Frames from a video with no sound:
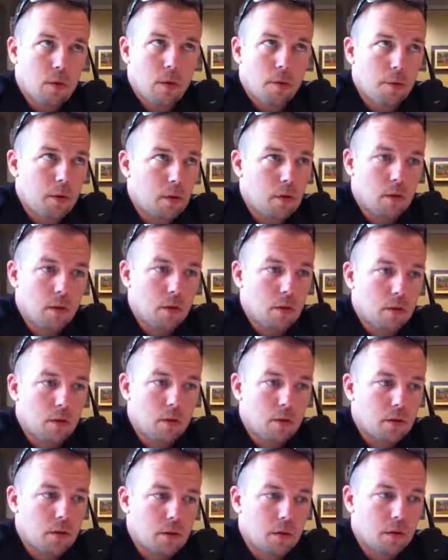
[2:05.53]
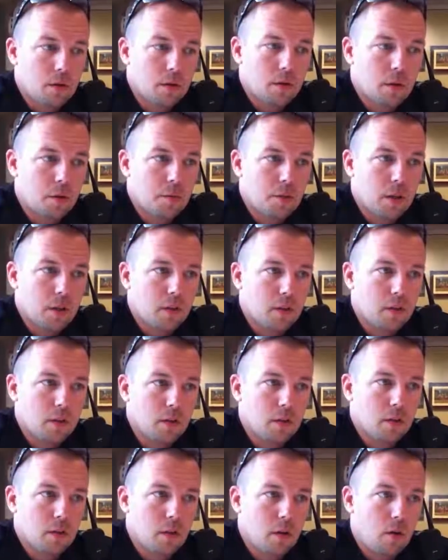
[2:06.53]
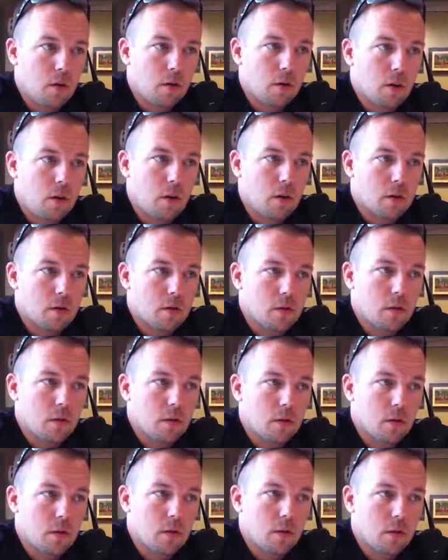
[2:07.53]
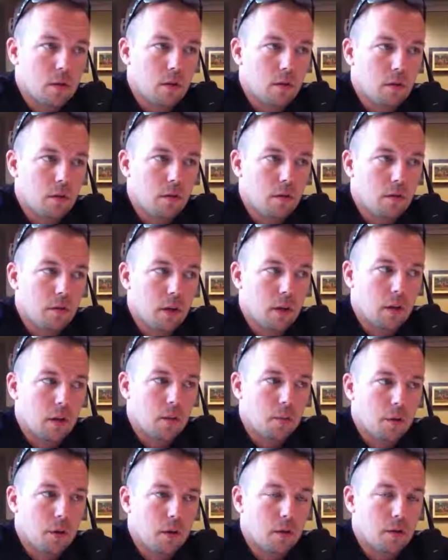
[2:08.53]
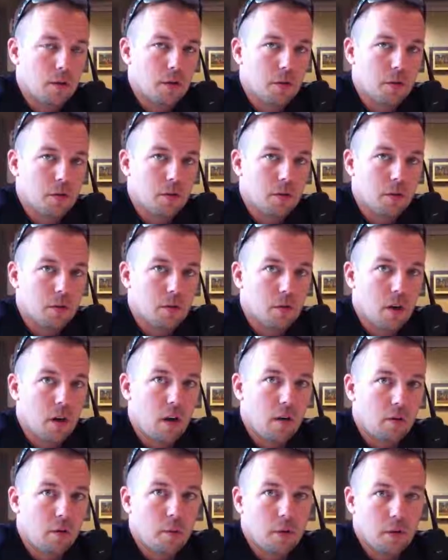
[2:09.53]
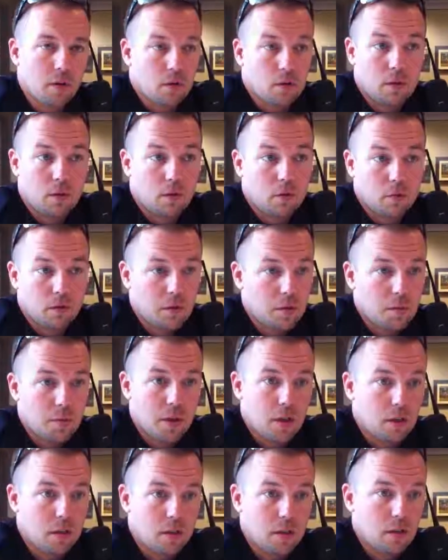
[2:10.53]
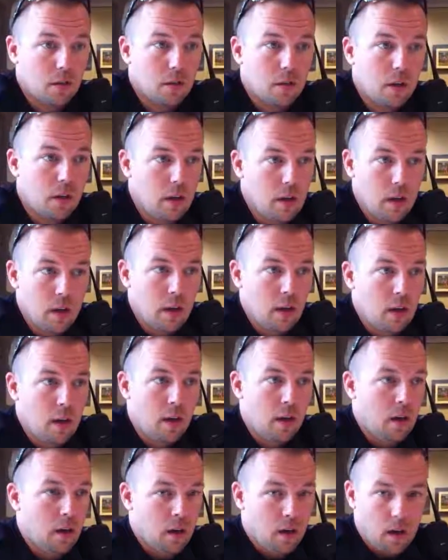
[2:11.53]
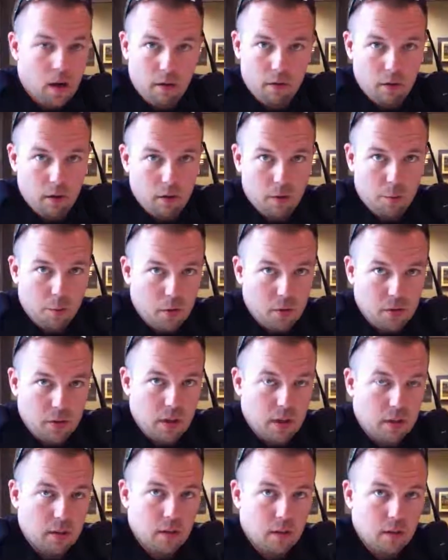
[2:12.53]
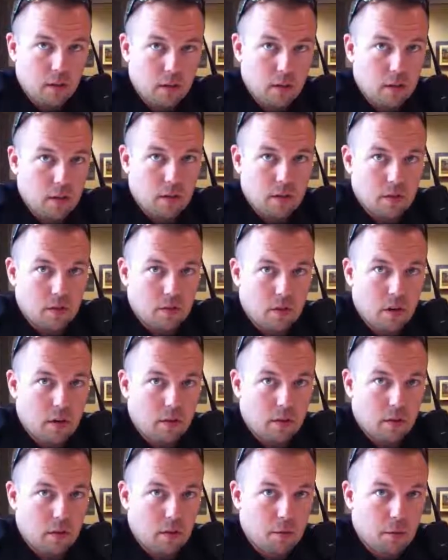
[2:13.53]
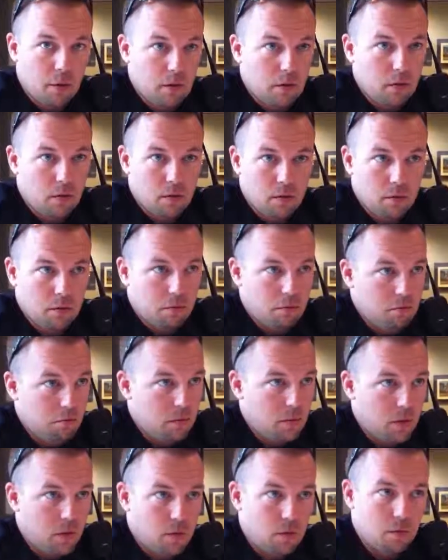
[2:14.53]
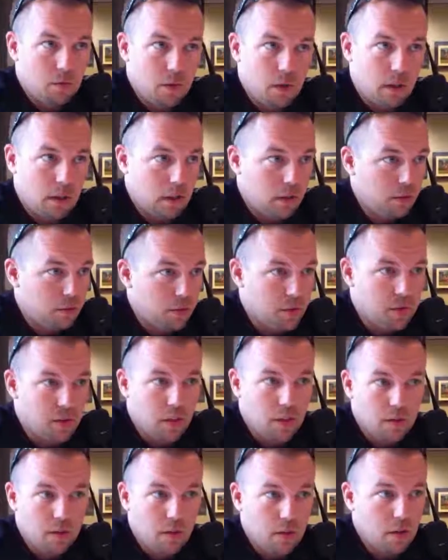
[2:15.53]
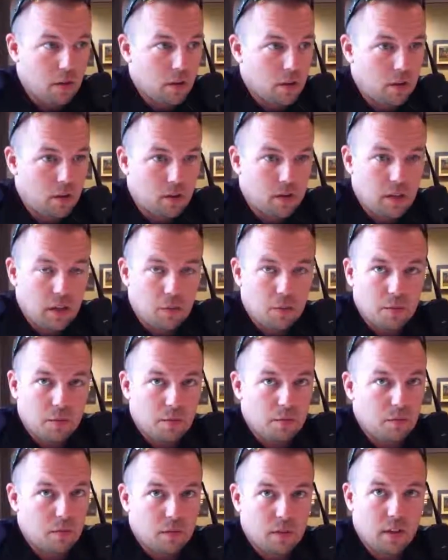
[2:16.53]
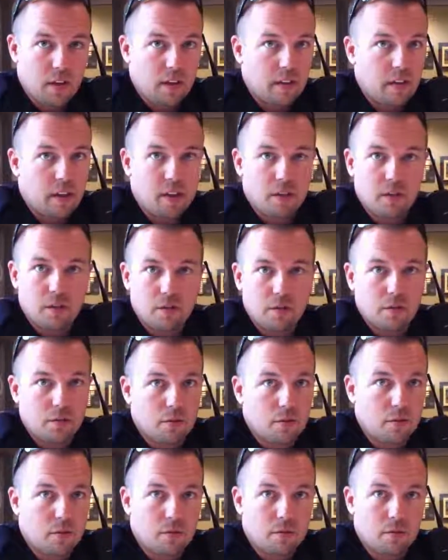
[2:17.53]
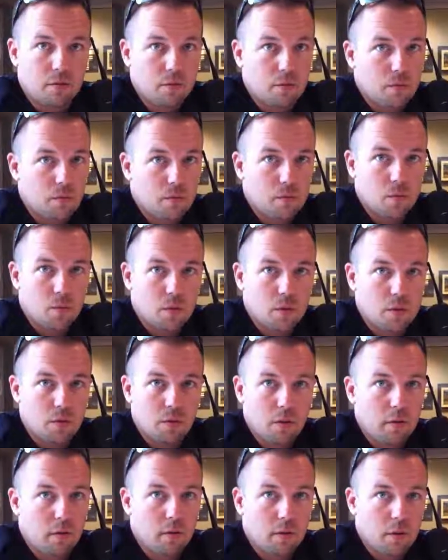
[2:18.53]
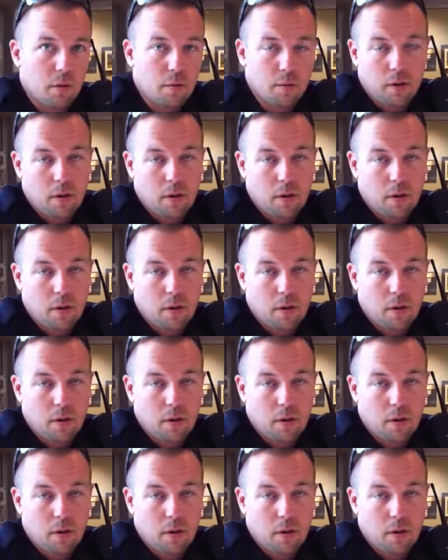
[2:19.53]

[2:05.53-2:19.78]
Well, I mean, they're still subject to our laws. If they come here and choose to drive, I mean, they're still subject to every other person out there that's driving. I mean, they can receive the same citations whatsoever.